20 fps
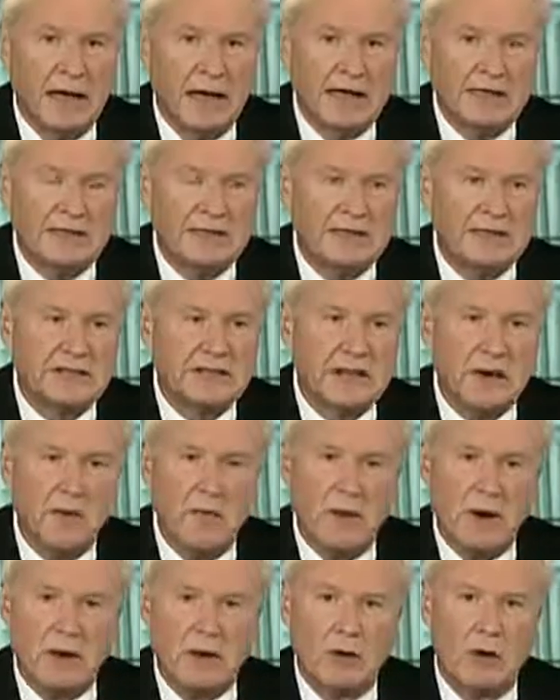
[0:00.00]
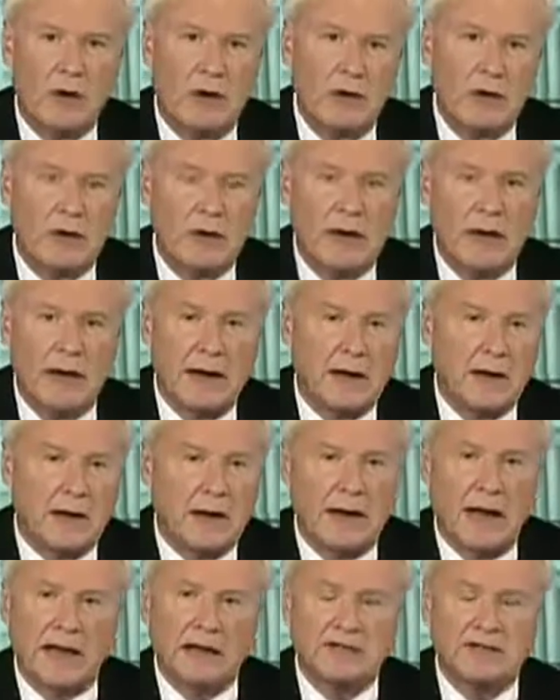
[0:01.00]
is that somewhere along the line in
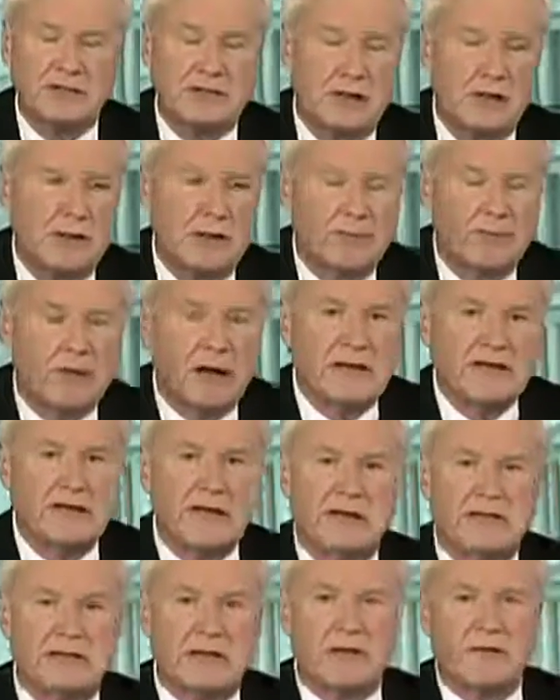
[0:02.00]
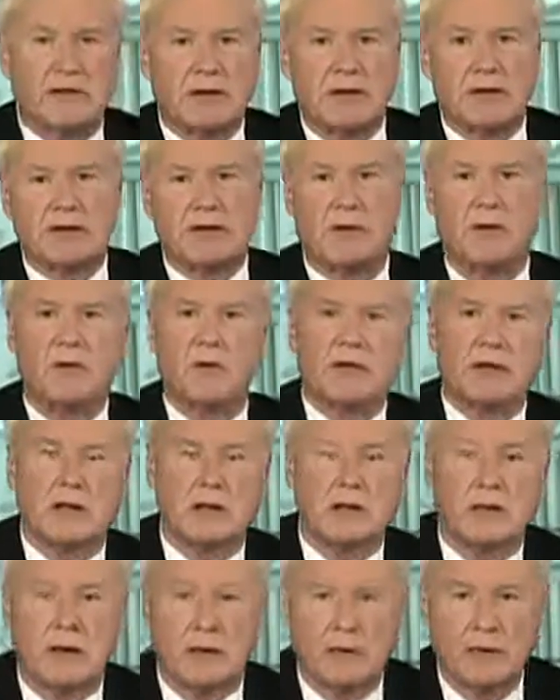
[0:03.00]
the last year, the president had something to do with
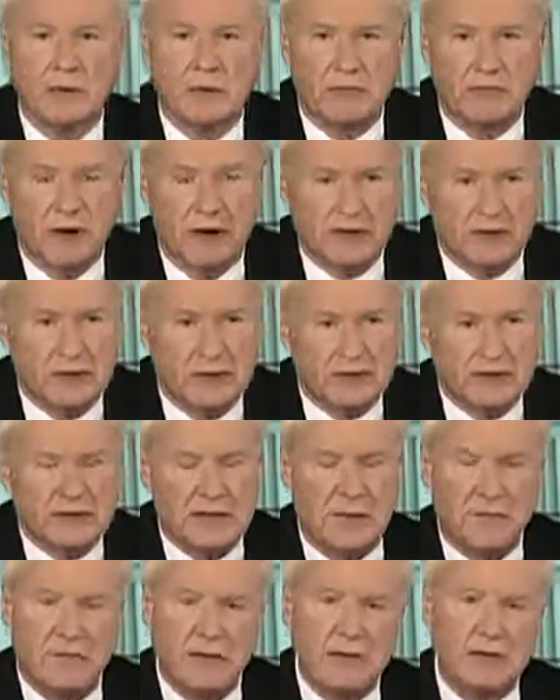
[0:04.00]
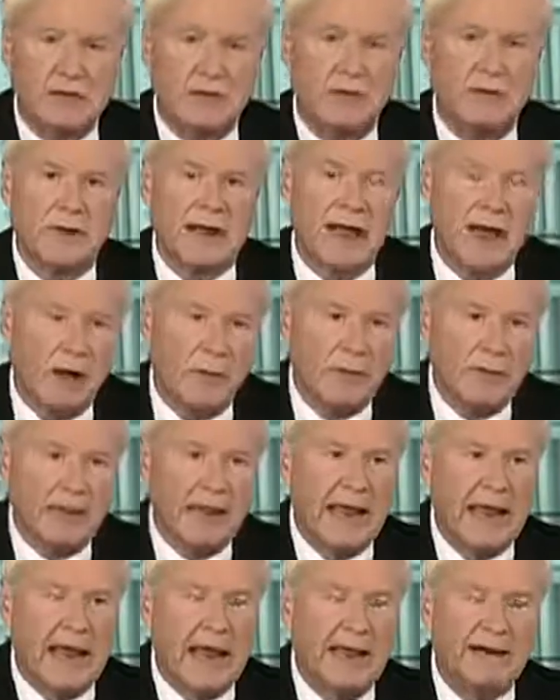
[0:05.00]
colluding with the Russians, something to do with the
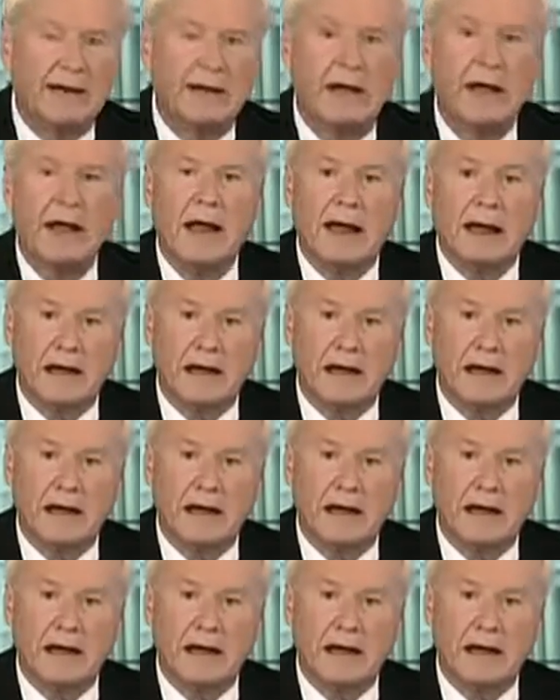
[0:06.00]
helping hand,